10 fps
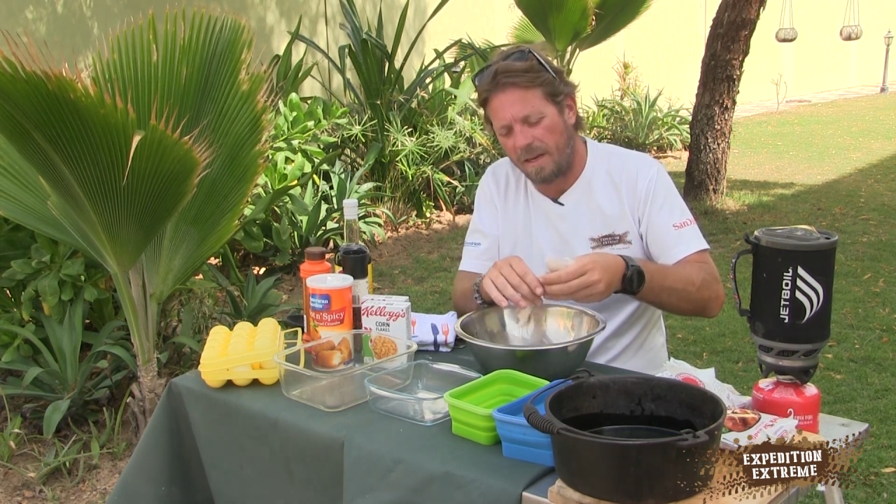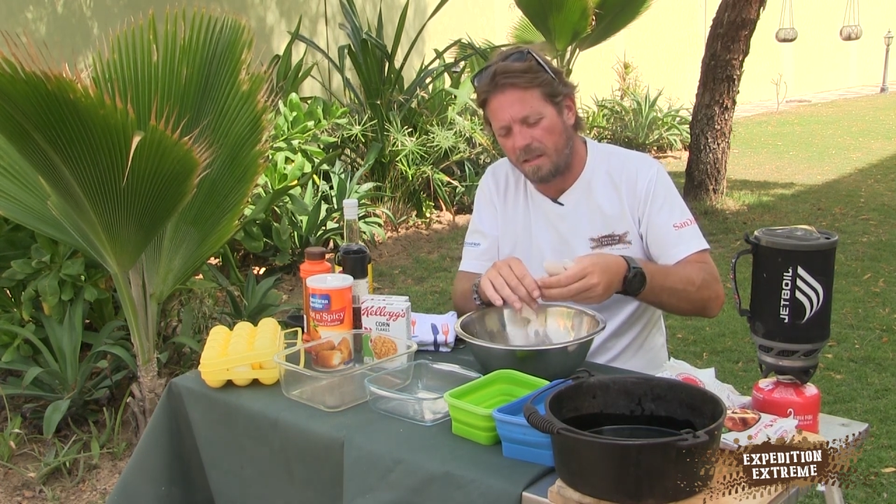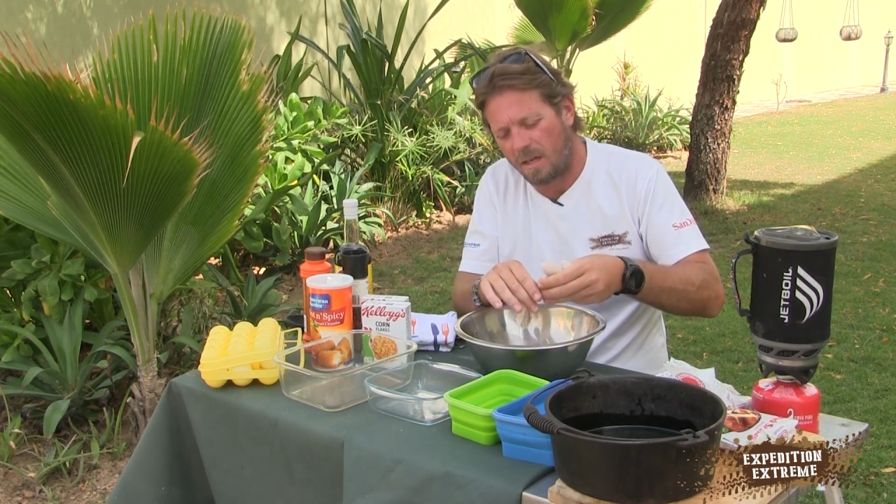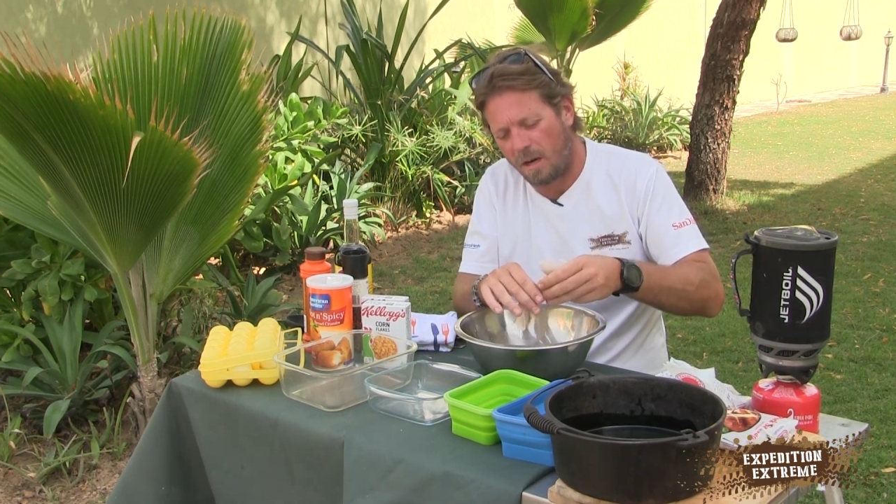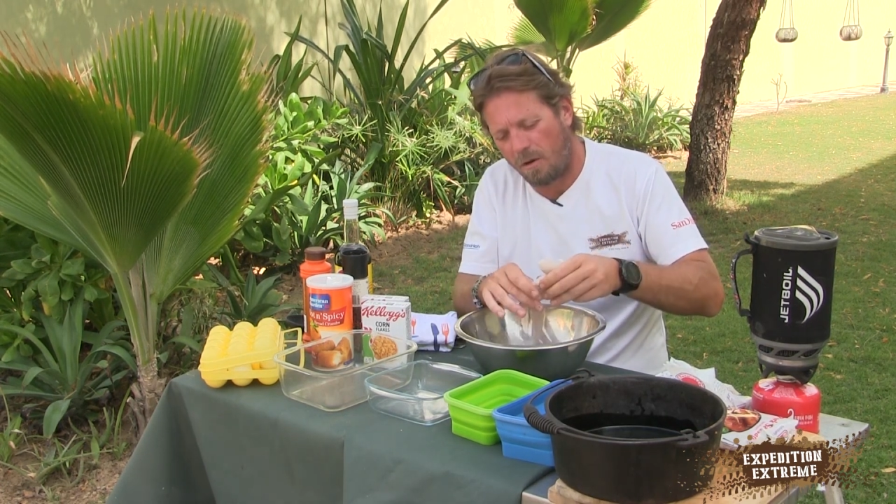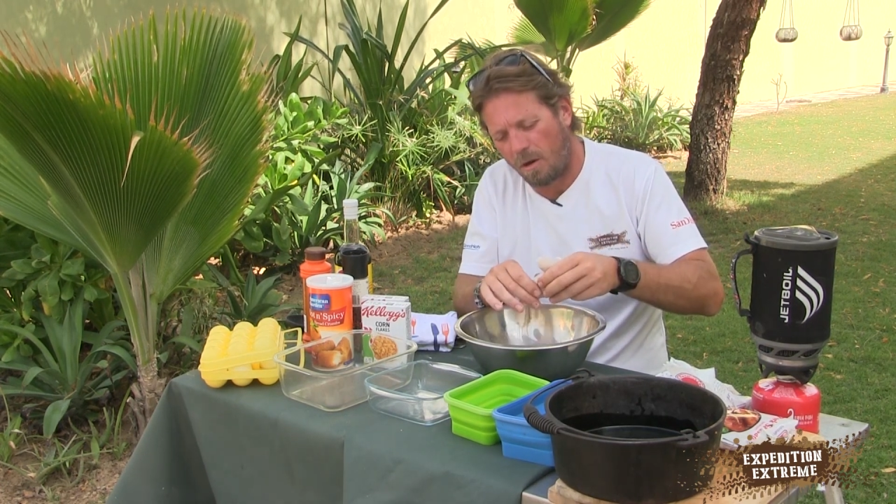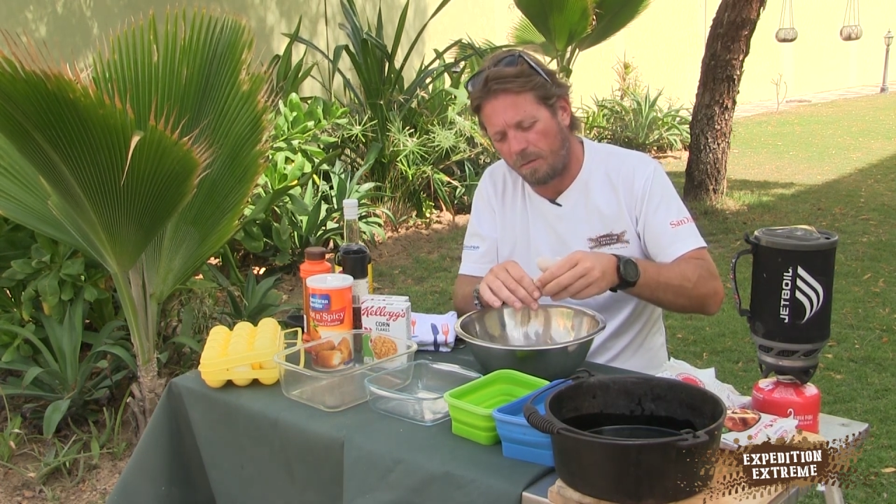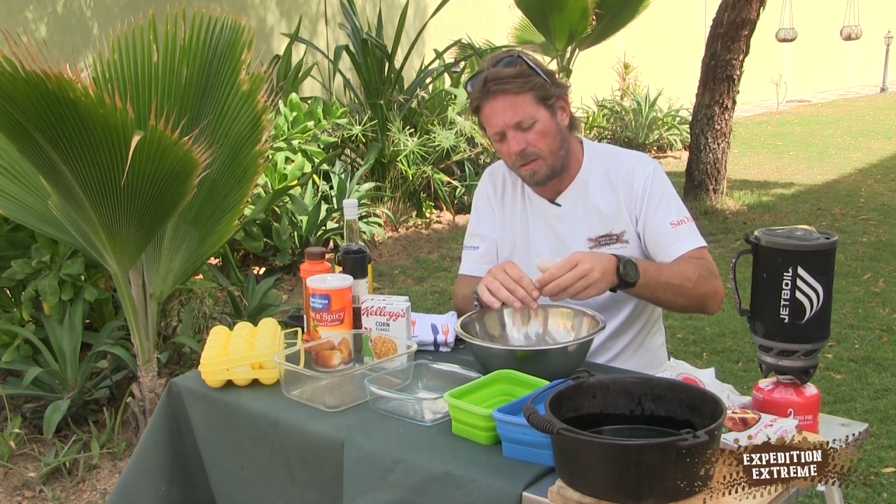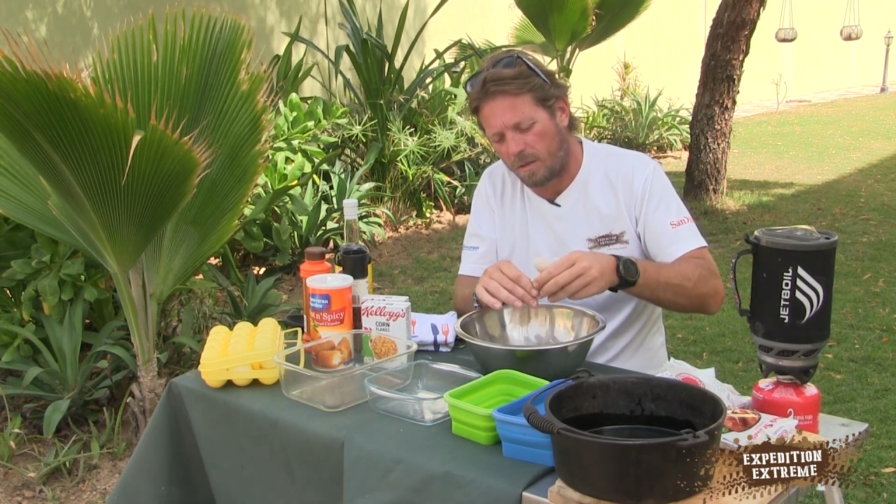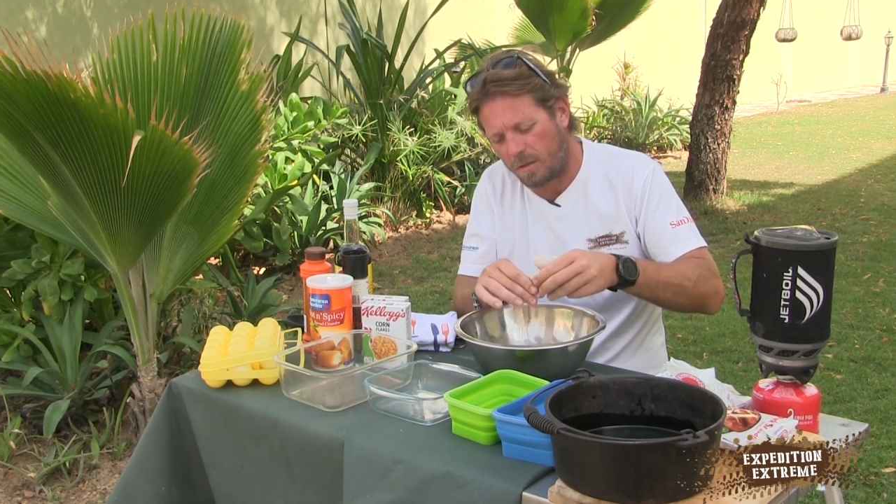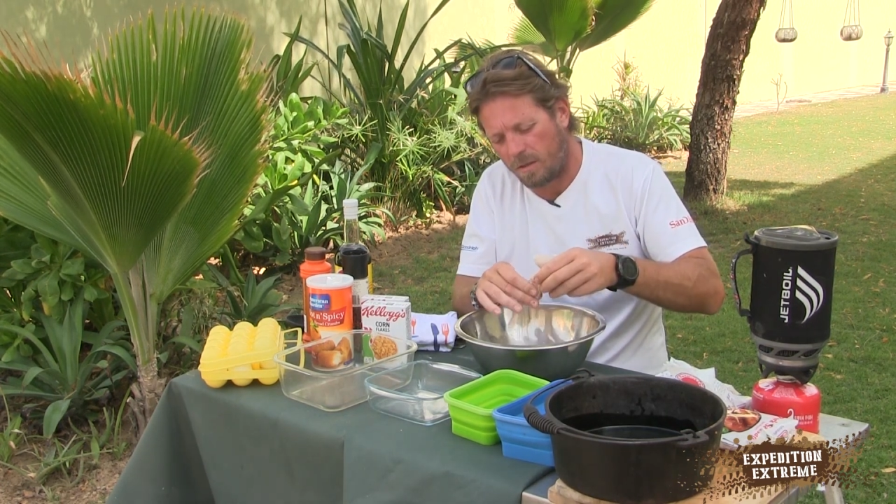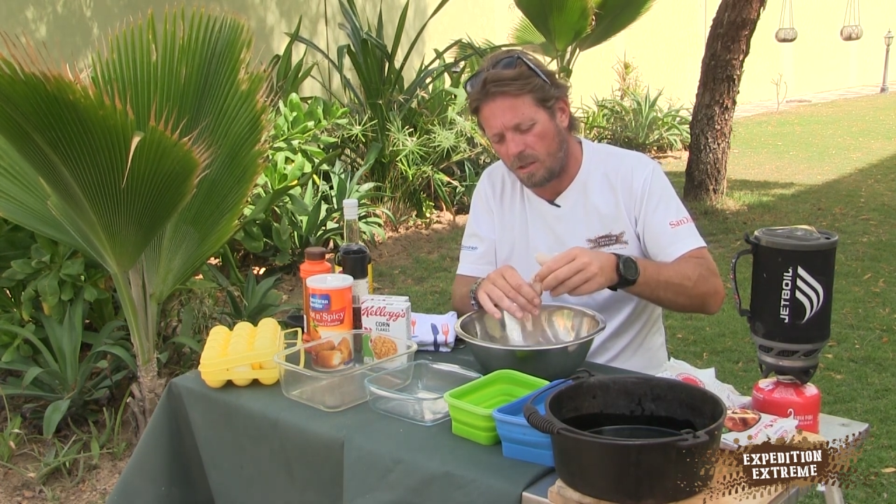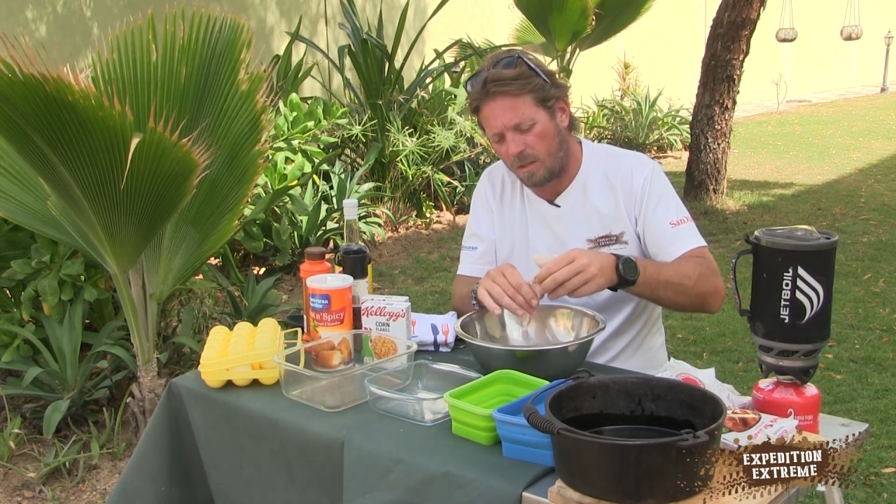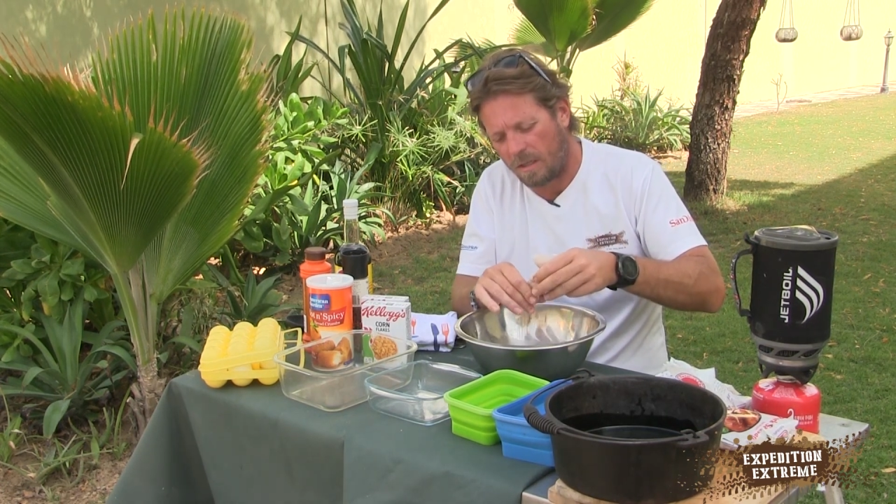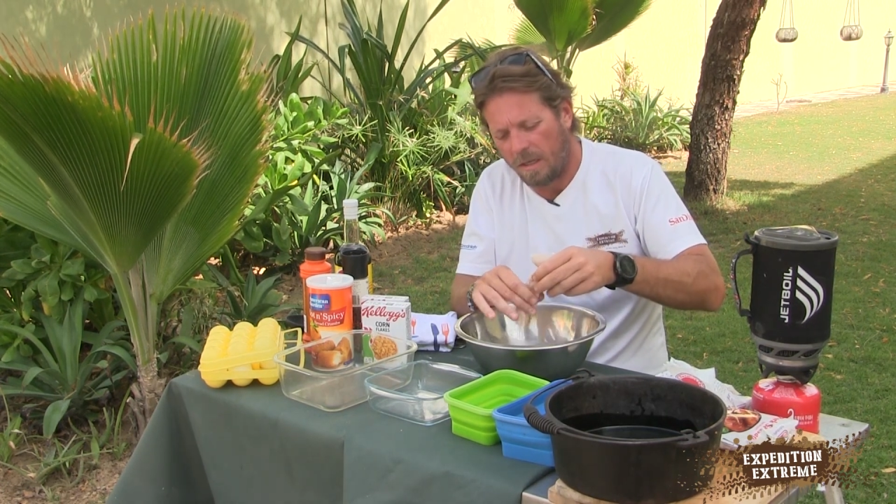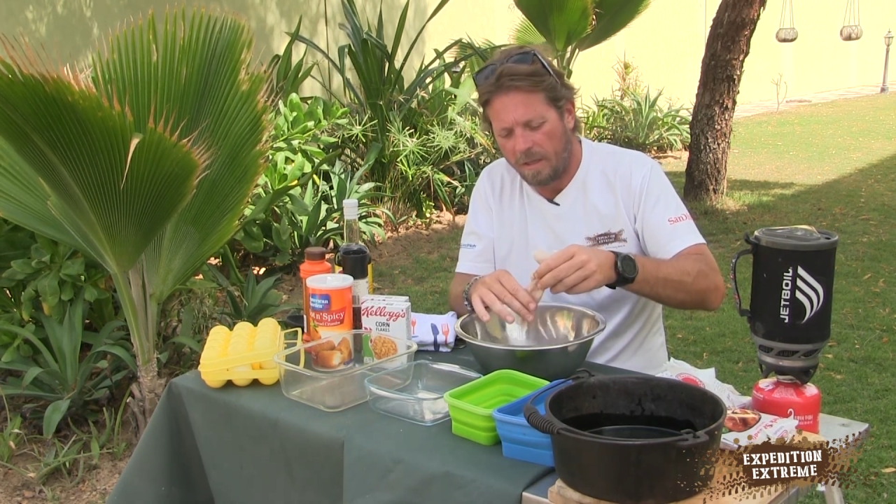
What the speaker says: interior of the sausages.